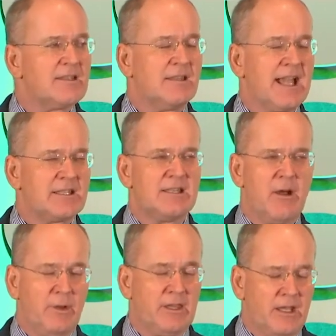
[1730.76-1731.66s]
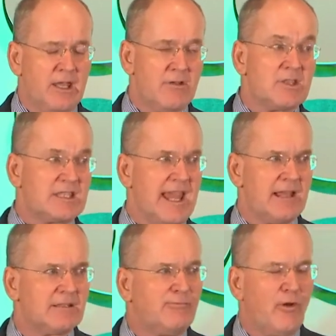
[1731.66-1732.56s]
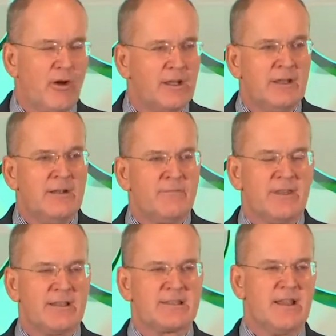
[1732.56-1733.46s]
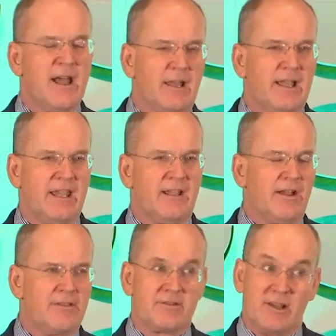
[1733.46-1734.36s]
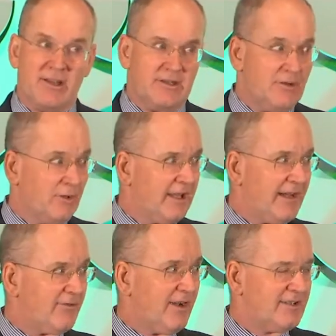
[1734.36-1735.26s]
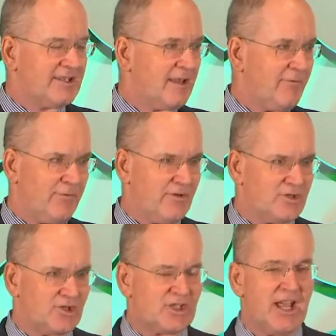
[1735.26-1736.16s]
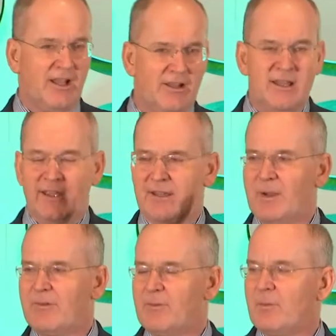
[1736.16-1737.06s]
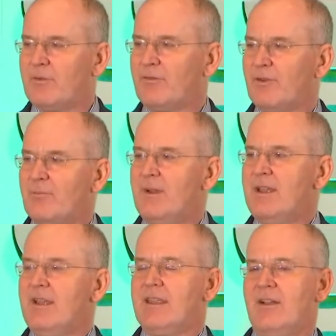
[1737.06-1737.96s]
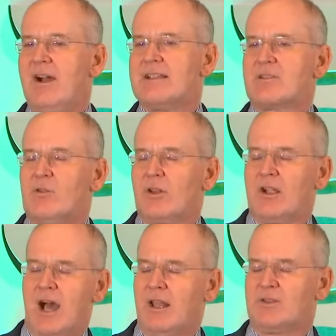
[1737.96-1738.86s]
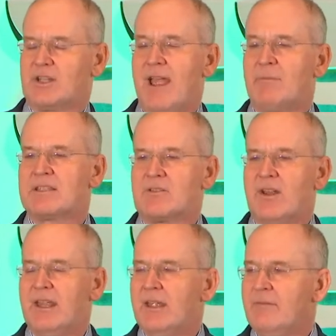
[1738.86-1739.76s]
That's not what the Q stands for. It's not like there's only 2 electrons in the first shell. You might have remembered from high school or college chemistry.